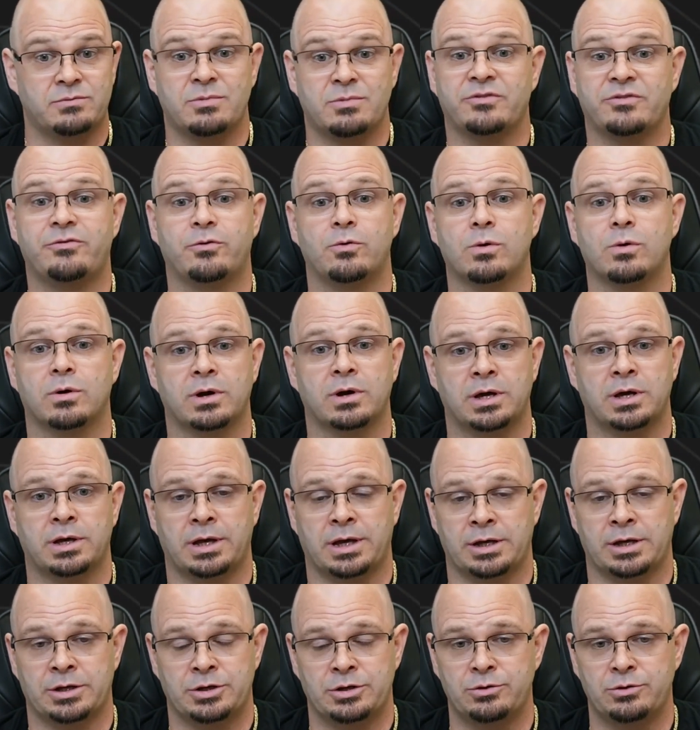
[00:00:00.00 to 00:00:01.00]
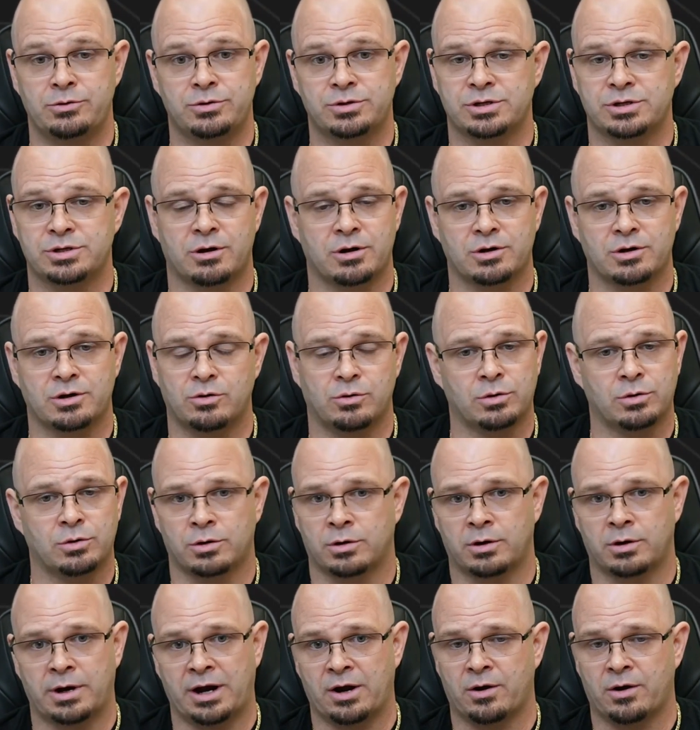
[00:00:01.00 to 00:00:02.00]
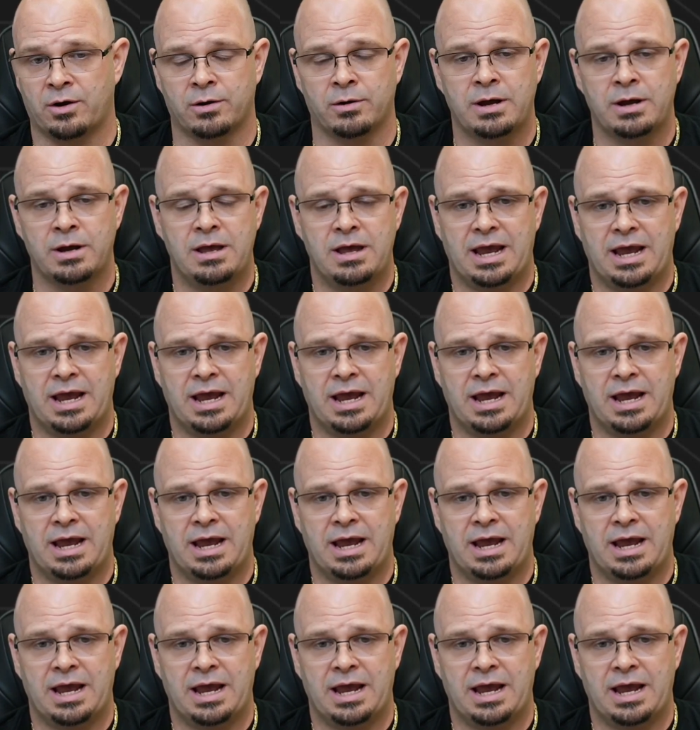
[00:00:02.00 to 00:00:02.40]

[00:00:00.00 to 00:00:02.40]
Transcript: before a news article or